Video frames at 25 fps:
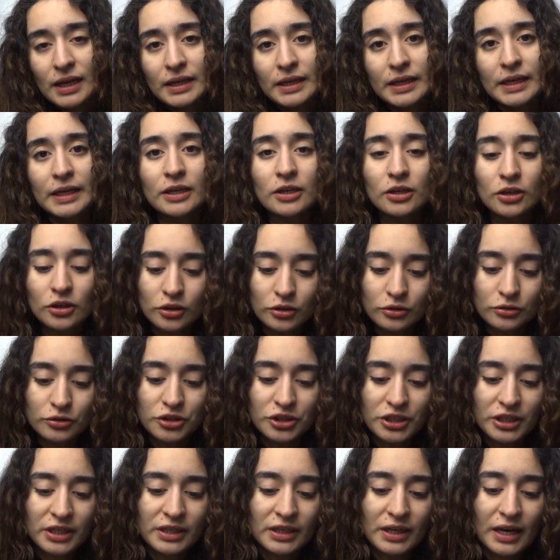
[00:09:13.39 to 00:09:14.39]
In
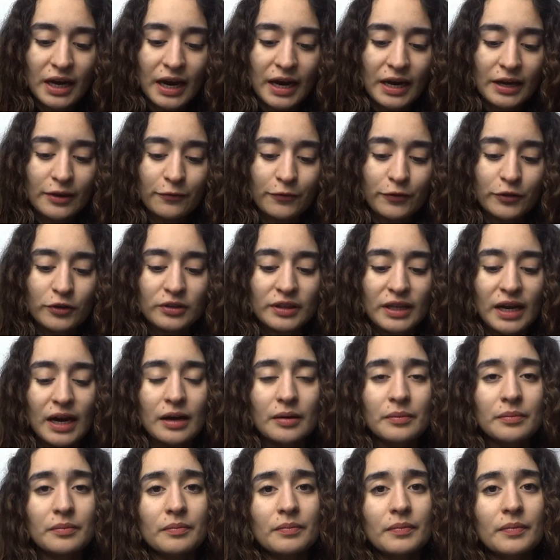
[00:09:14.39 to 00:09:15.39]
conclusion, I feel
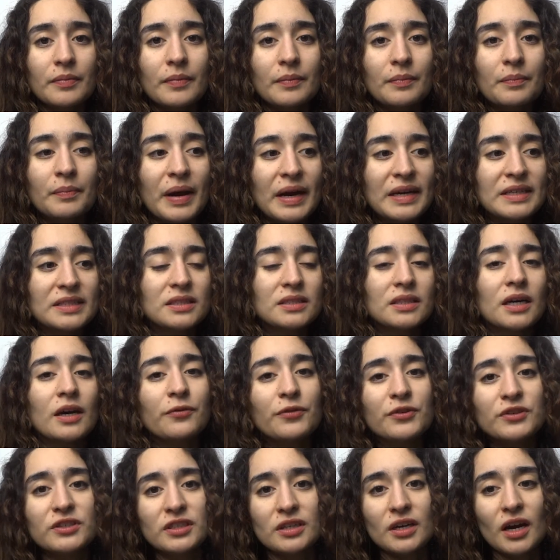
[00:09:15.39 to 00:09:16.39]
that my stuff
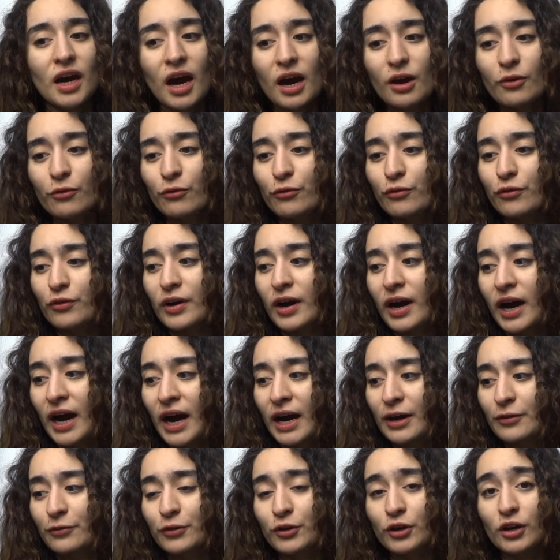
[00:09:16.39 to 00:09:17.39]
is enough.
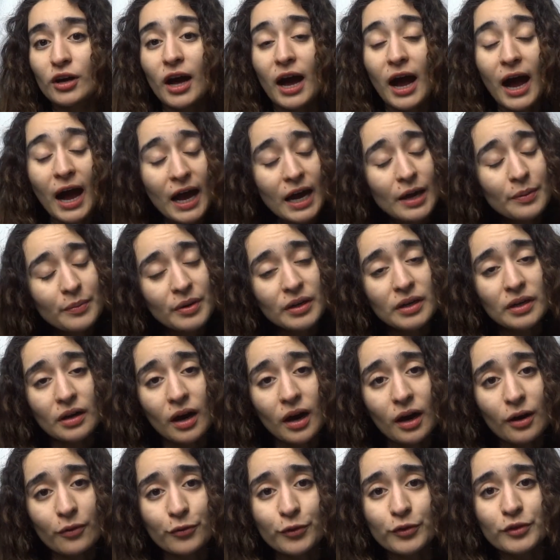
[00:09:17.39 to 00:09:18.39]
I feel I'm
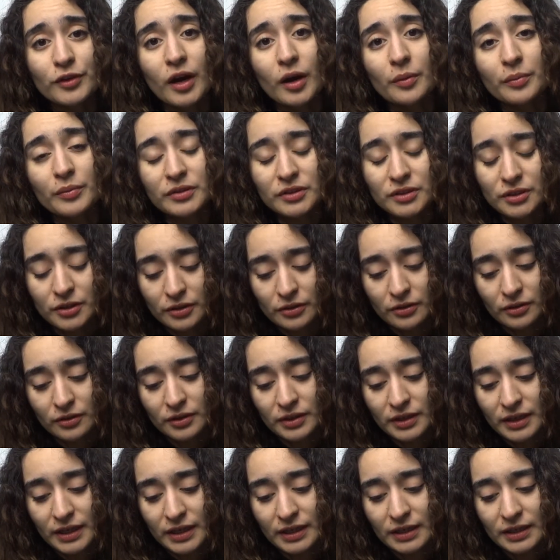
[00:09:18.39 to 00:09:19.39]
enough without material
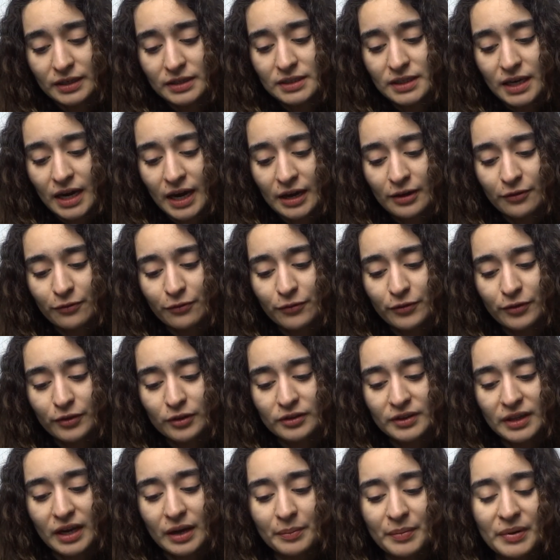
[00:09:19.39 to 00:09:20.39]
things. I feel
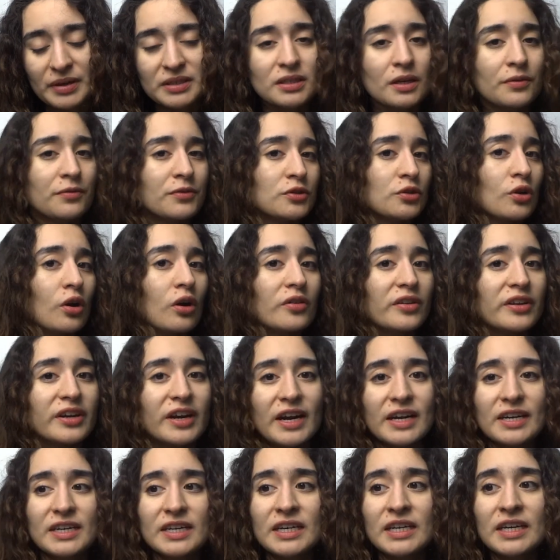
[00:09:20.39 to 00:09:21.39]
that my stuff is all that
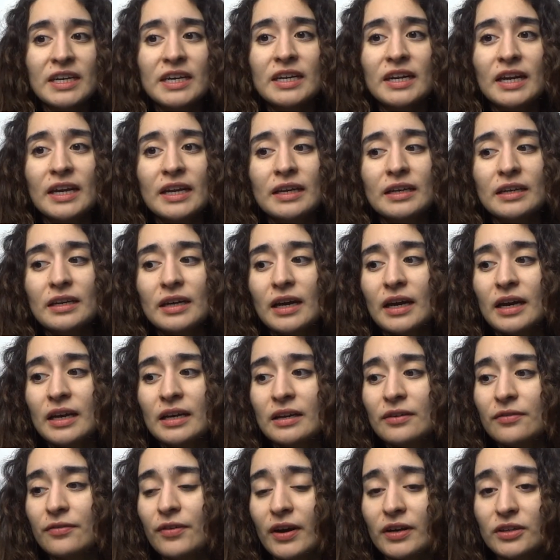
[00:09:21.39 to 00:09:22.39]
I need, and
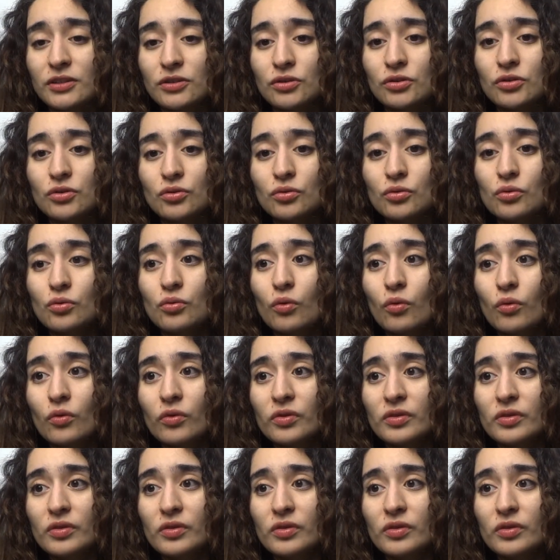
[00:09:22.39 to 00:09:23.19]
if I do